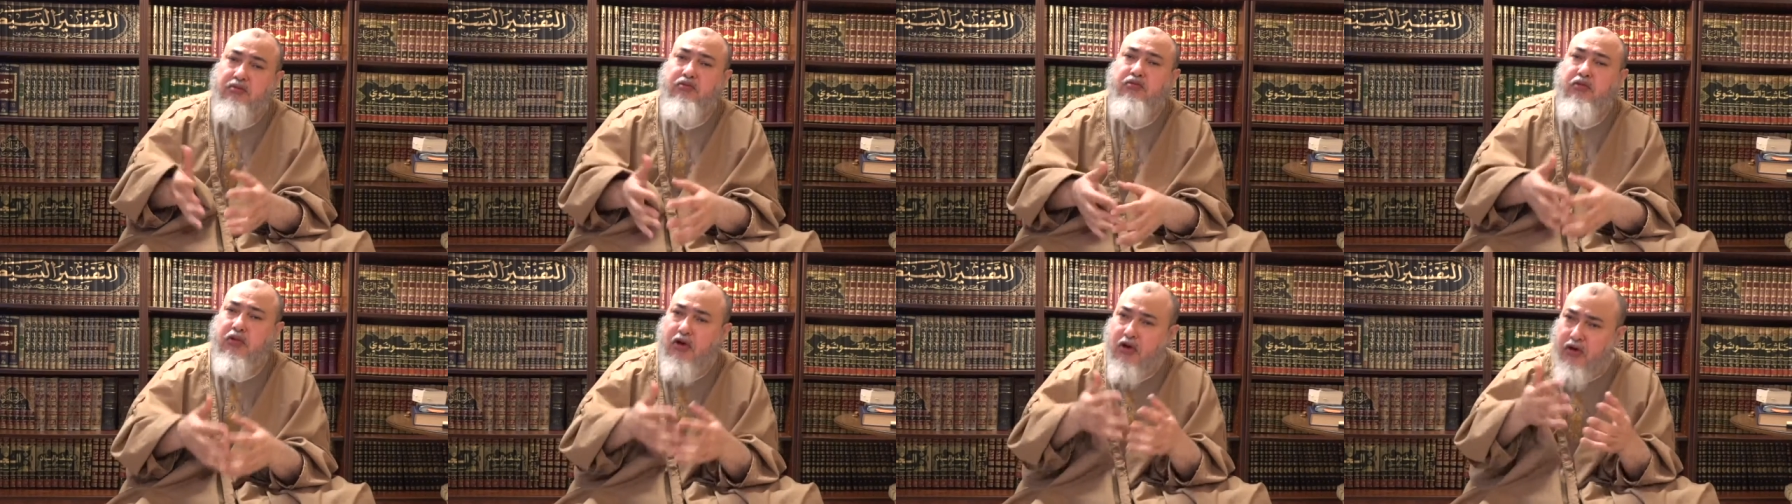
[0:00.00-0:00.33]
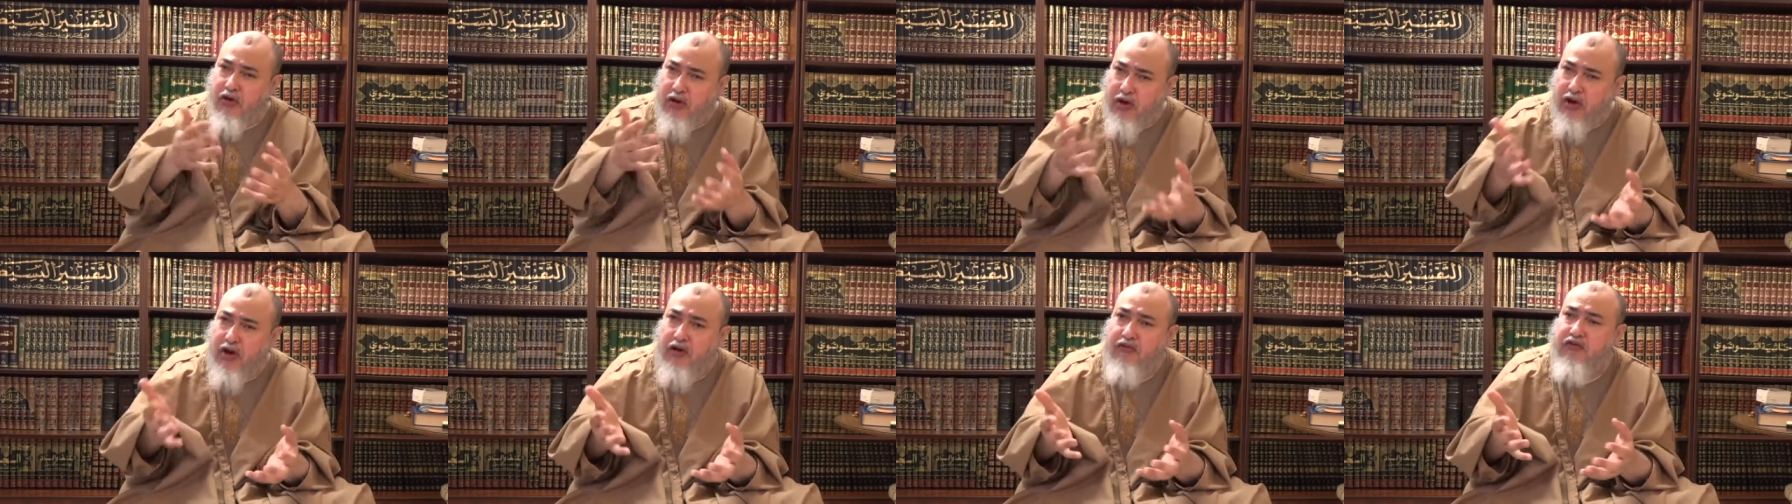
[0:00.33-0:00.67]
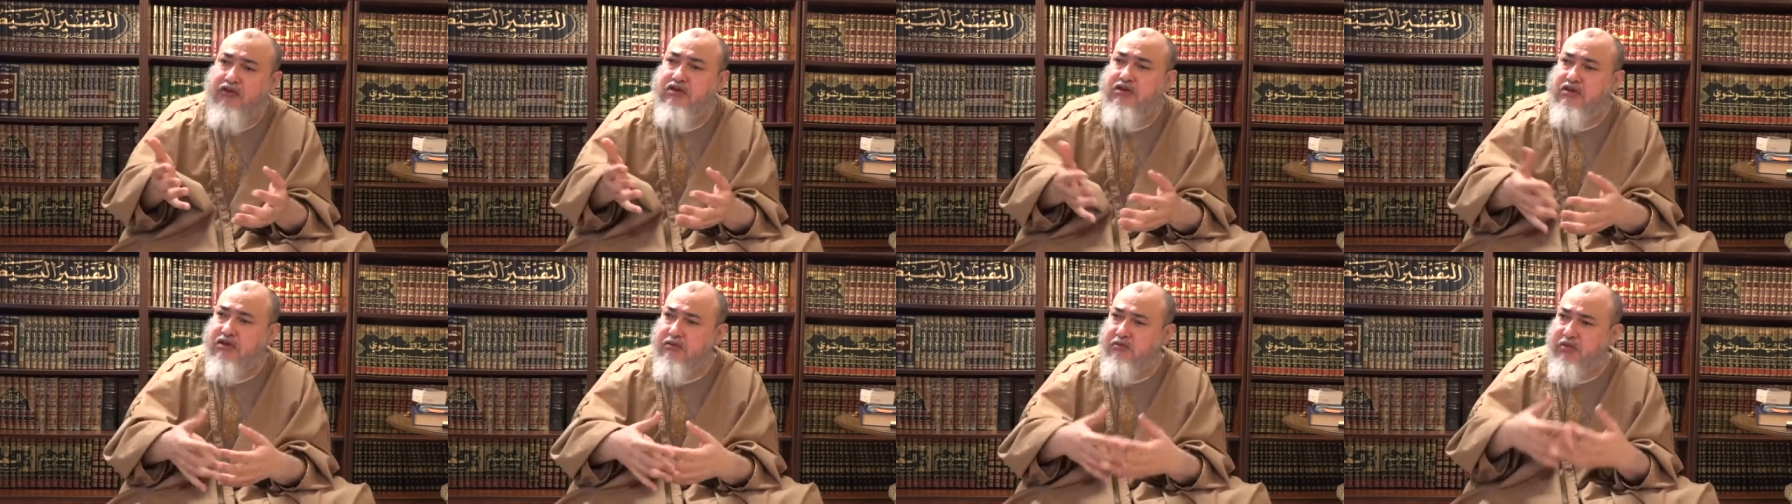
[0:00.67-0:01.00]

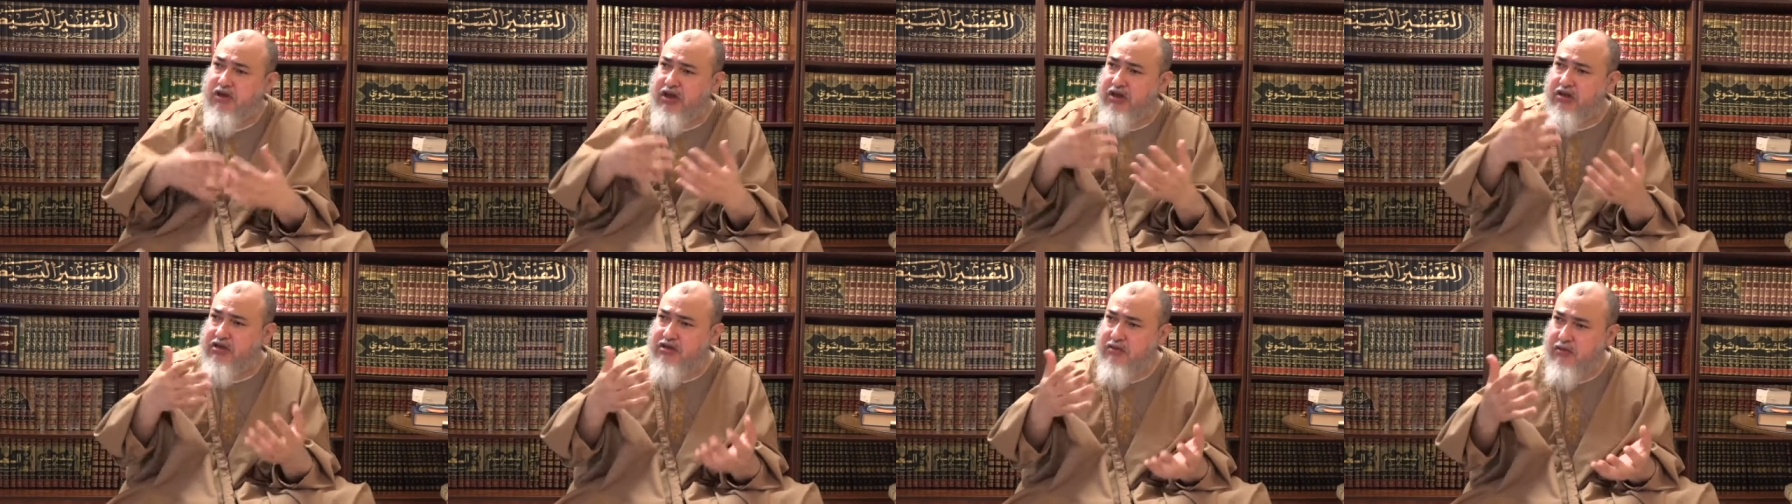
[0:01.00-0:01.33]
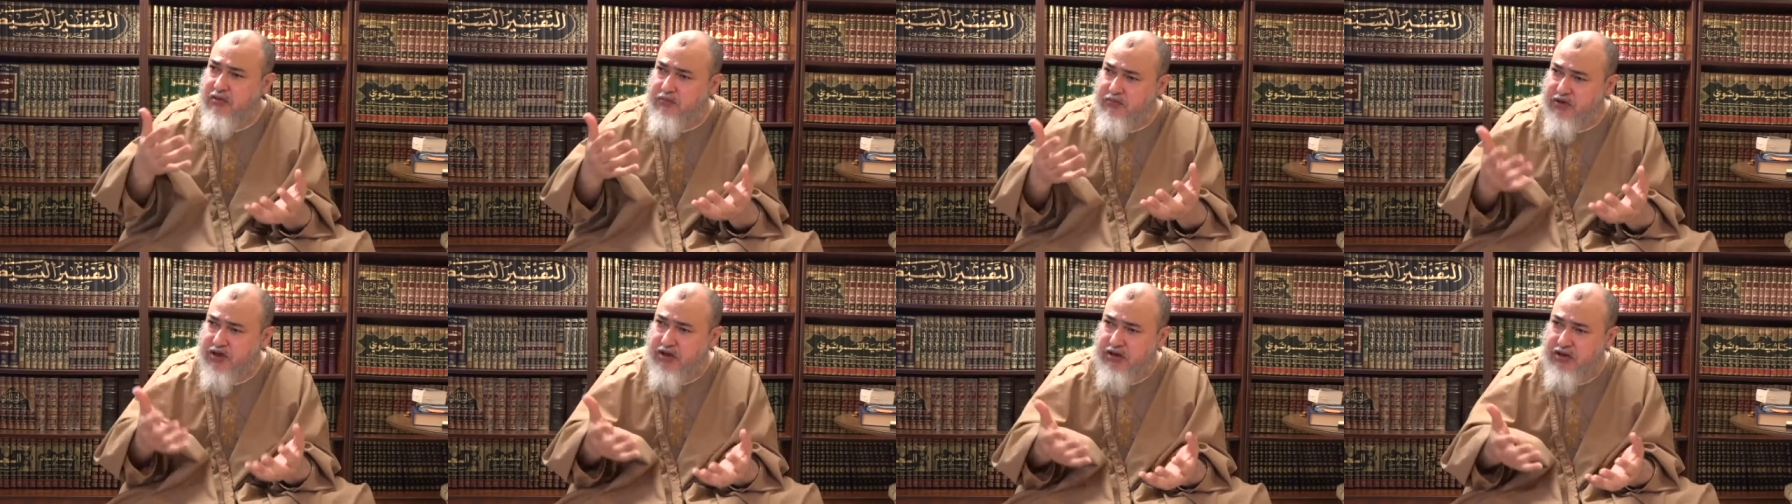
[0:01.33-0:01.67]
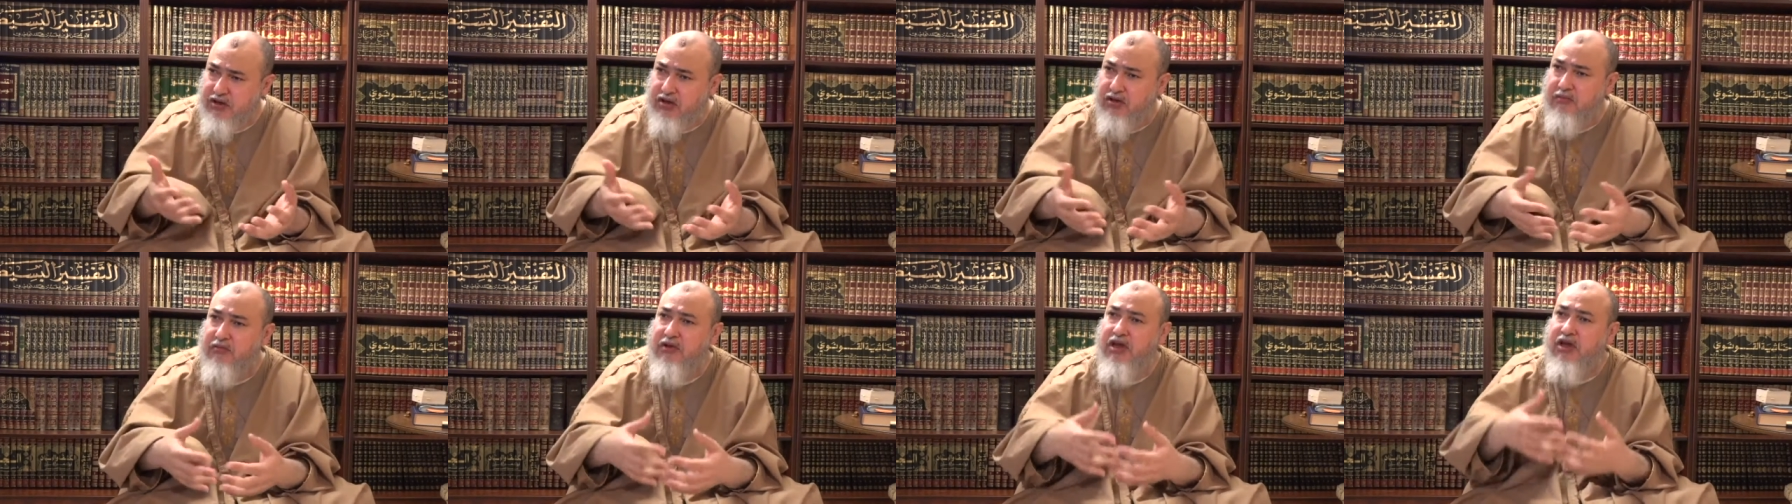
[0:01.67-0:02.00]
obviously by Ibrahim